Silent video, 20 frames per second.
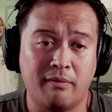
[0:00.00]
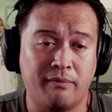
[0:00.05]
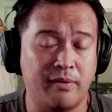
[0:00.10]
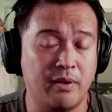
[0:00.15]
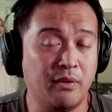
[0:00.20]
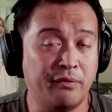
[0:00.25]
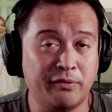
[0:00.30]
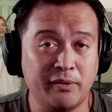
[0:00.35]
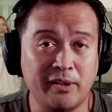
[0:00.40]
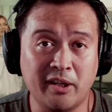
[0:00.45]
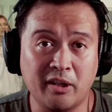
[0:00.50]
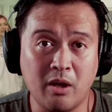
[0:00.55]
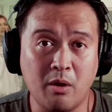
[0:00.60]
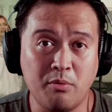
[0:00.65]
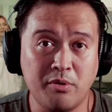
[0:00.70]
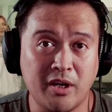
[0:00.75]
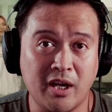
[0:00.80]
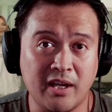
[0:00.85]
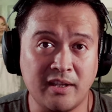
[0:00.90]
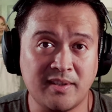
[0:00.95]
feel free to
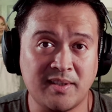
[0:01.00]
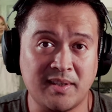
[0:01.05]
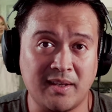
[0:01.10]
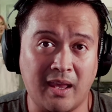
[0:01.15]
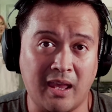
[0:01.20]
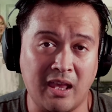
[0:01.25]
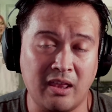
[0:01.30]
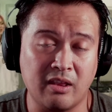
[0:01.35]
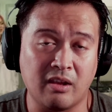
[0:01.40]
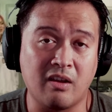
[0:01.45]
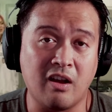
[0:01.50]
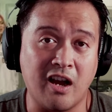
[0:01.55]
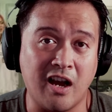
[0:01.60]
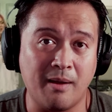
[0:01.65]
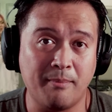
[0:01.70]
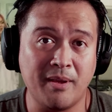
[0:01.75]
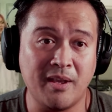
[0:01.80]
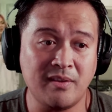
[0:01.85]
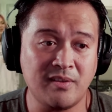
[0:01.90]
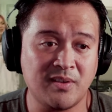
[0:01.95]
go nuts in the
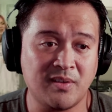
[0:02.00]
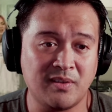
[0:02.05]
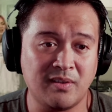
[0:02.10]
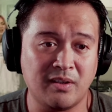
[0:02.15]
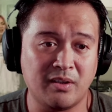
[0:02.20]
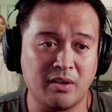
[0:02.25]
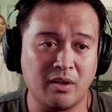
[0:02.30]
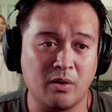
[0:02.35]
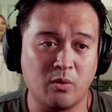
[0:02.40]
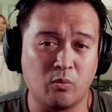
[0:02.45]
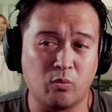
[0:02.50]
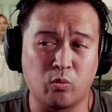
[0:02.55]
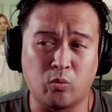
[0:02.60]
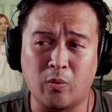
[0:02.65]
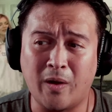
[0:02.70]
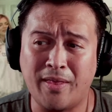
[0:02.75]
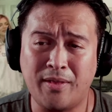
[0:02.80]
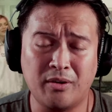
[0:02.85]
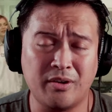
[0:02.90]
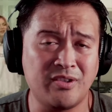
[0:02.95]
comments, you know,
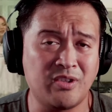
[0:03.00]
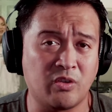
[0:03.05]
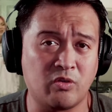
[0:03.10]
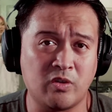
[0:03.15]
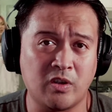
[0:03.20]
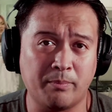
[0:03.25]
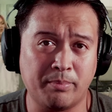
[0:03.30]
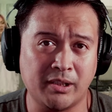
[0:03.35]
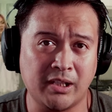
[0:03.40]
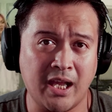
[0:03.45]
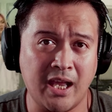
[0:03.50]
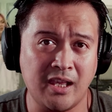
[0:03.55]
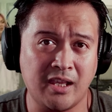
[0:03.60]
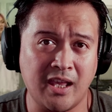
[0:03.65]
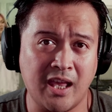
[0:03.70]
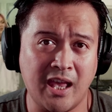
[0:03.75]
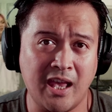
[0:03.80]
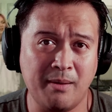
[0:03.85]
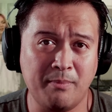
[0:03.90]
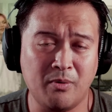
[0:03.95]
whether it's a triple A
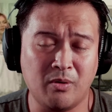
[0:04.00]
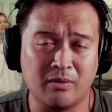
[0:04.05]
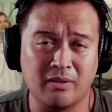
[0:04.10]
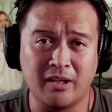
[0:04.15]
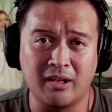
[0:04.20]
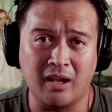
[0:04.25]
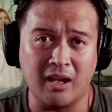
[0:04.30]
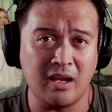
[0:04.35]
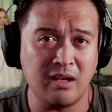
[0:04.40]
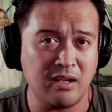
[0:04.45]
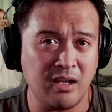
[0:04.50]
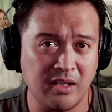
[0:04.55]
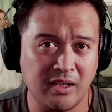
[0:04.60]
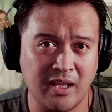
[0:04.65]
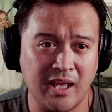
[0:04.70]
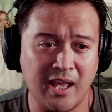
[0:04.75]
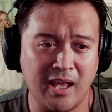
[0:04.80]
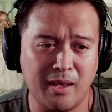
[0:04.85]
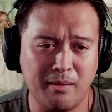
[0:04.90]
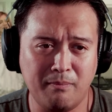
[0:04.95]
game, an indie
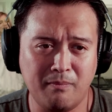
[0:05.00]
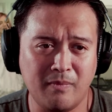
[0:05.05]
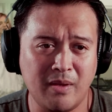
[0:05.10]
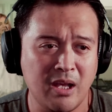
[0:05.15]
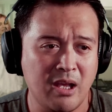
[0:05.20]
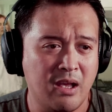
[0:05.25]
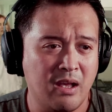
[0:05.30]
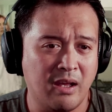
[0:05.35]
game,